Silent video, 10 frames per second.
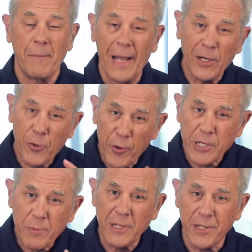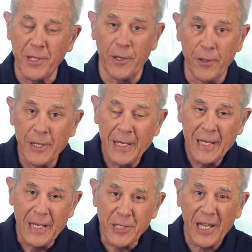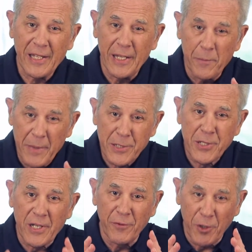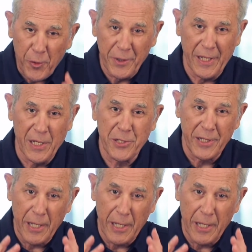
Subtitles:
My encouragement to you is that in the midst of loneliness,